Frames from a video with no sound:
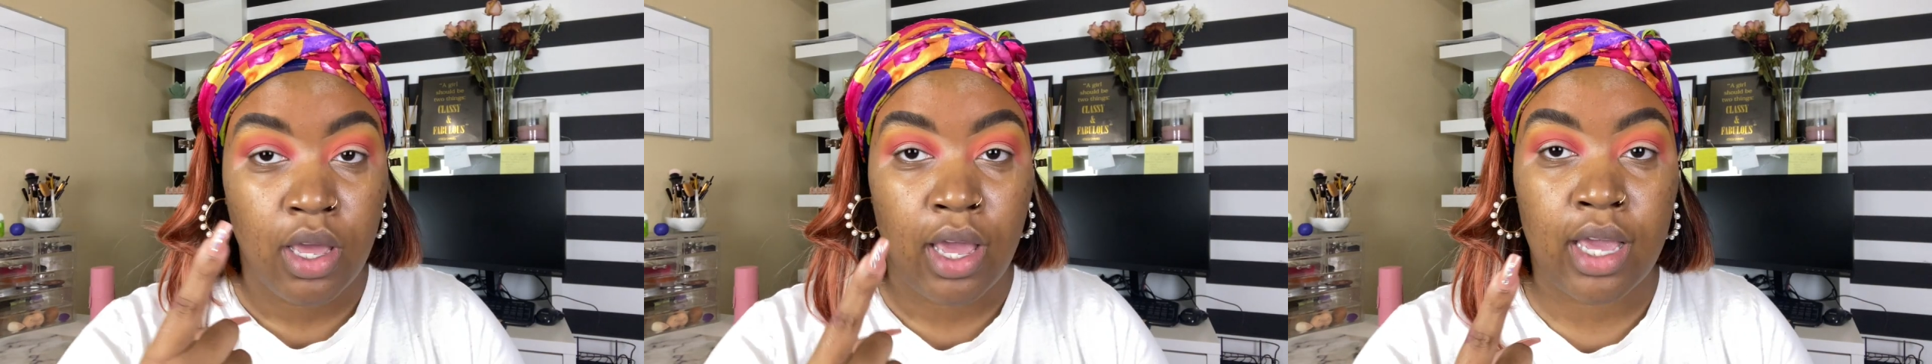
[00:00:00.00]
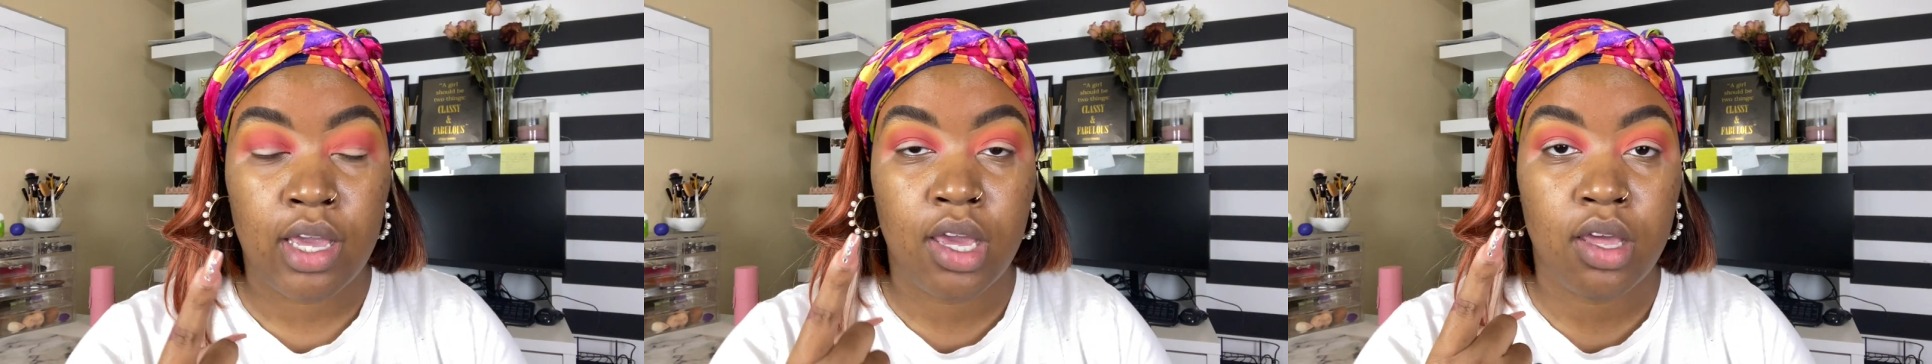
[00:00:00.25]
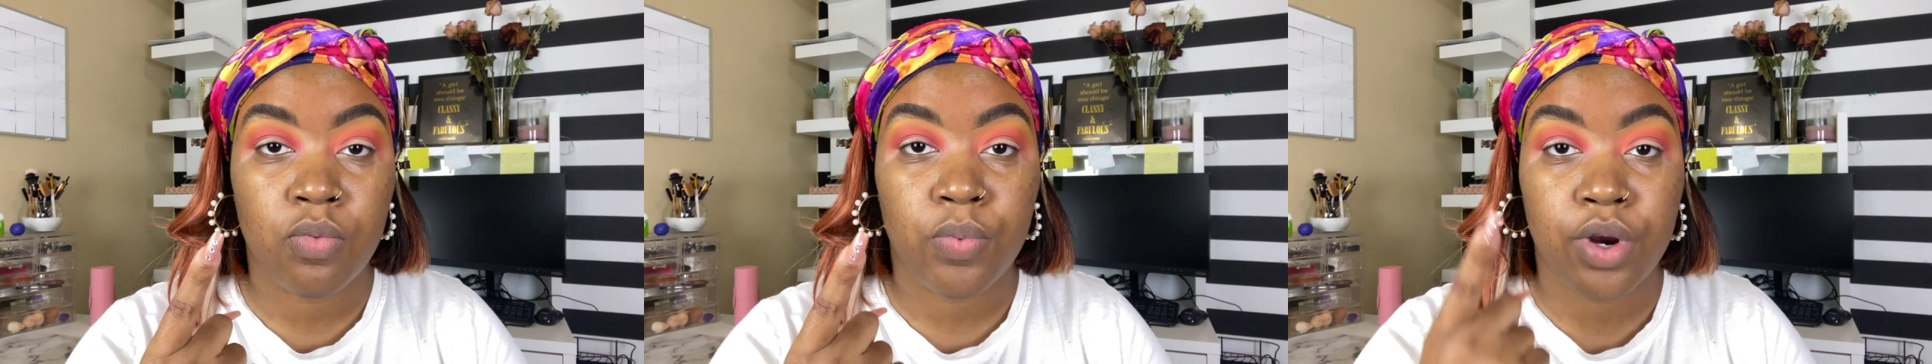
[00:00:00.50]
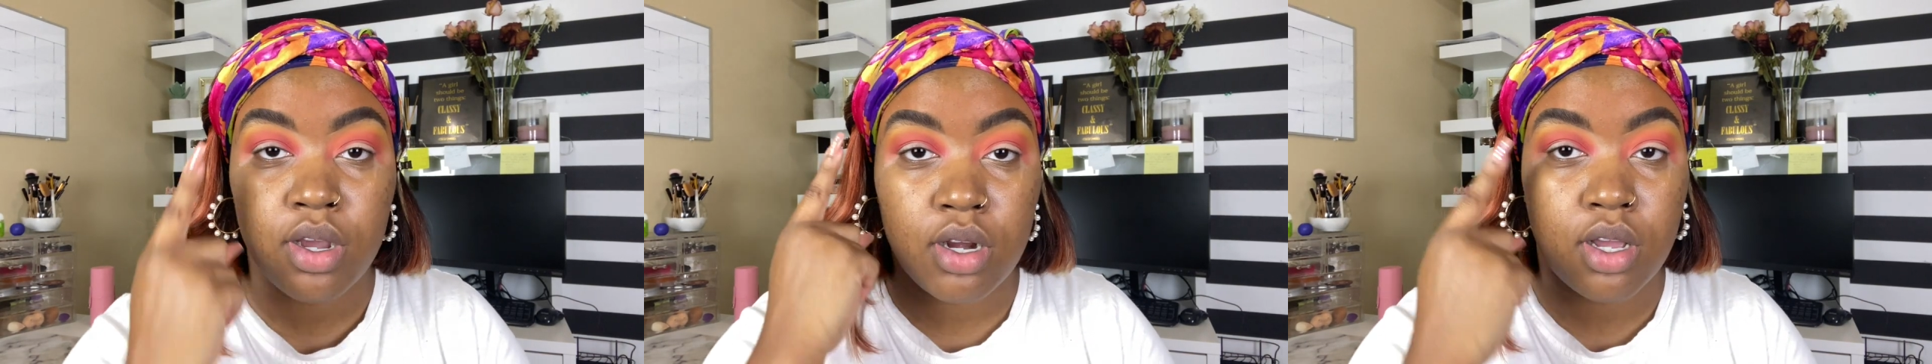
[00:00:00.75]
and we're
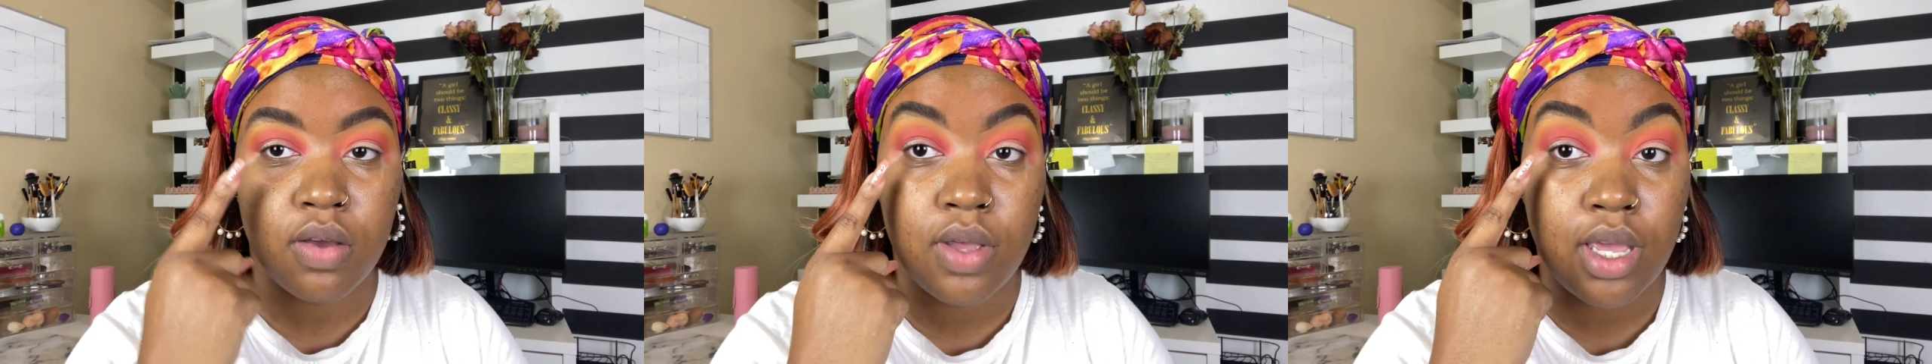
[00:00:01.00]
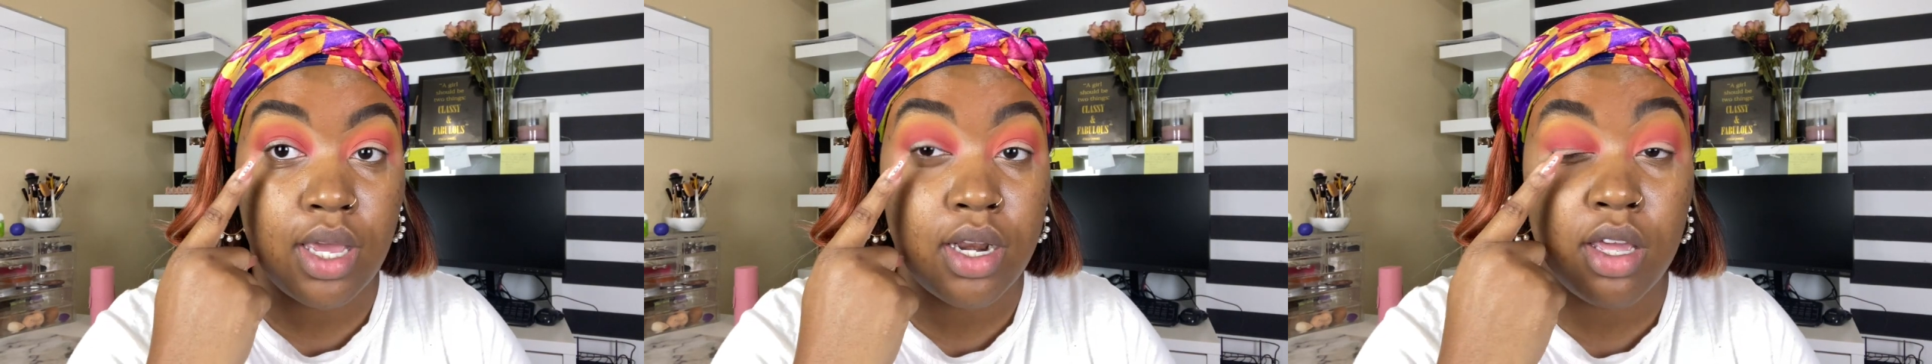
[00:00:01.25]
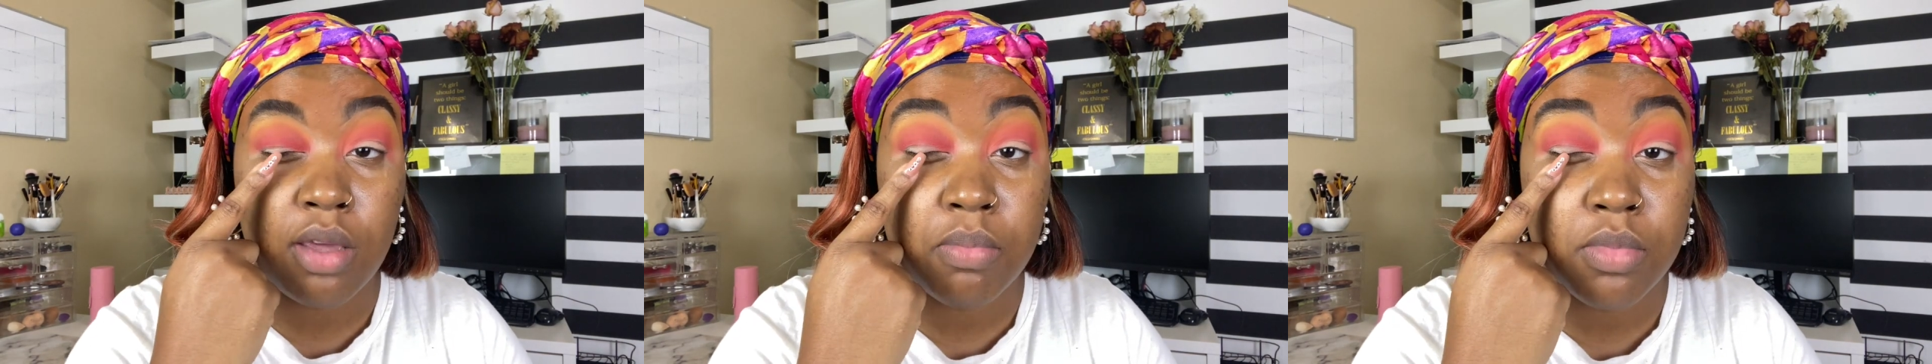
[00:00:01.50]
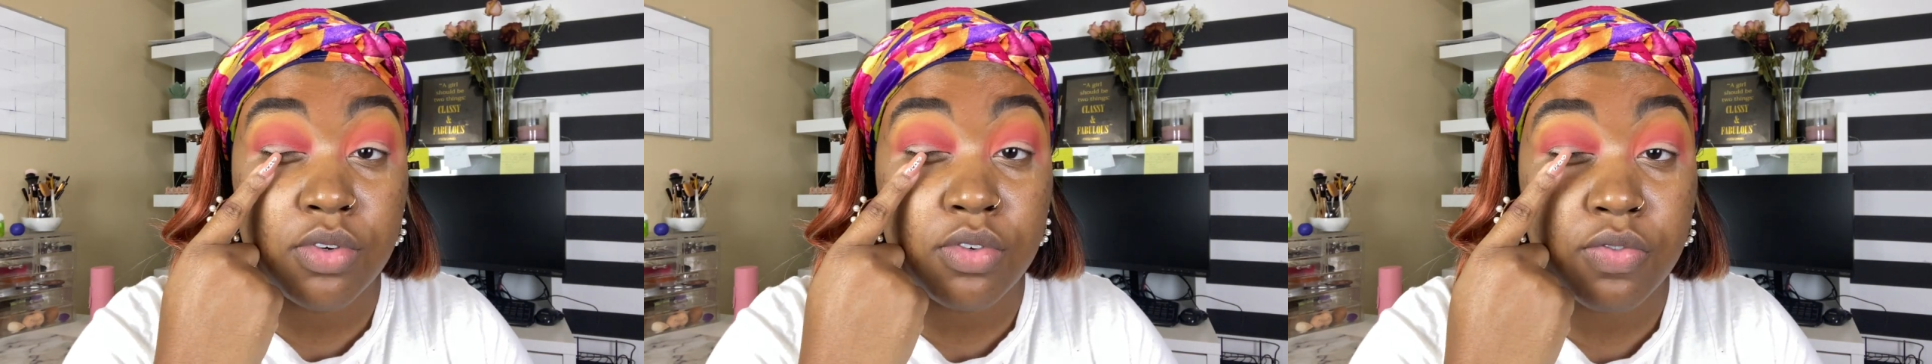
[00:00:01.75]
going to go ahead and
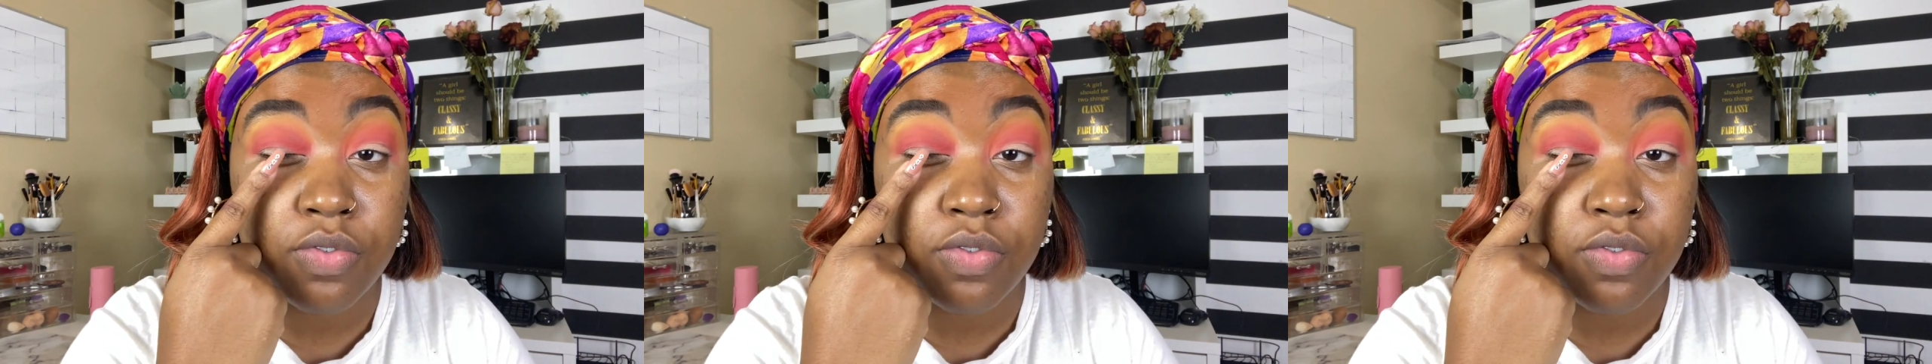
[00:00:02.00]
move